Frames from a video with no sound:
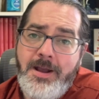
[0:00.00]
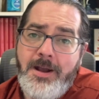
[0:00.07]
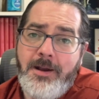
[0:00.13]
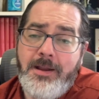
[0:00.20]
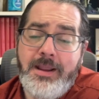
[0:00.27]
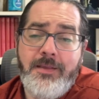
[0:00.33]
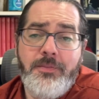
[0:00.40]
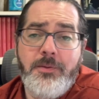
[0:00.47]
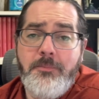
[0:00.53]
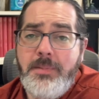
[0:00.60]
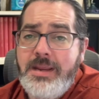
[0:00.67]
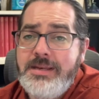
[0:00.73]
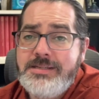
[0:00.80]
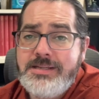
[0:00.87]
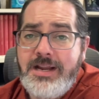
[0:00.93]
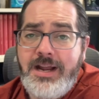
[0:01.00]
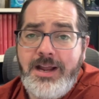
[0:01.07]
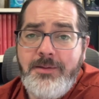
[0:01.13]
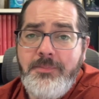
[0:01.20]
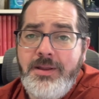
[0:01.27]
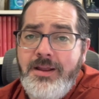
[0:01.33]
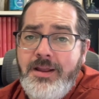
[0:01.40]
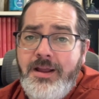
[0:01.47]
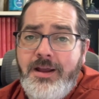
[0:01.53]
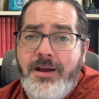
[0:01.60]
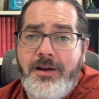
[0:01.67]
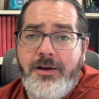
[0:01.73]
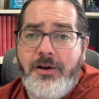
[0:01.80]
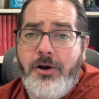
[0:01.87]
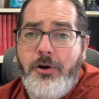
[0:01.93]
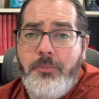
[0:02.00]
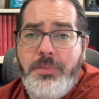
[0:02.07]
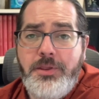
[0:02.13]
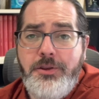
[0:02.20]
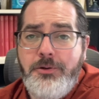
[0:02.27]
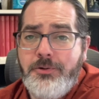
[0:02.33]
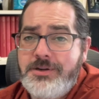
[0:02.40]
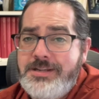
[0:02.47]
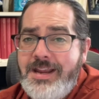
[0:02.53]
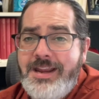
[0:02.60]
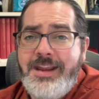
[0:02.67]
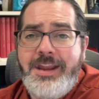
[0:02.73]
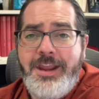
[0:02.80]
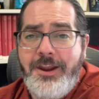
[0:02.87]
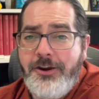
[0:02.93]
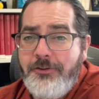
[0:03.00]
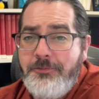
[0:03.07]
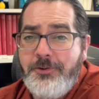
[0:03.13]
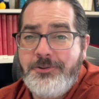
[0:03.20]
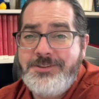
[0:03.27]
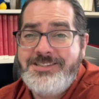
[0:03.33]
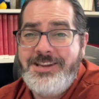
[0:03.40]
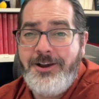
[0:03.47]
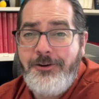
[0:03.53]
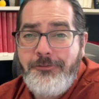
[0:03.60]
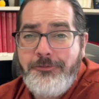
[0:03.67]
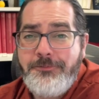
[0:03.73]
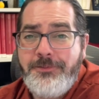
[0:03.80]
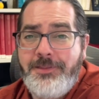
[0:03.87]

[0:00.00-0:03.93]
Uh, in the meantime, uh, hope that you are taking care of yourself,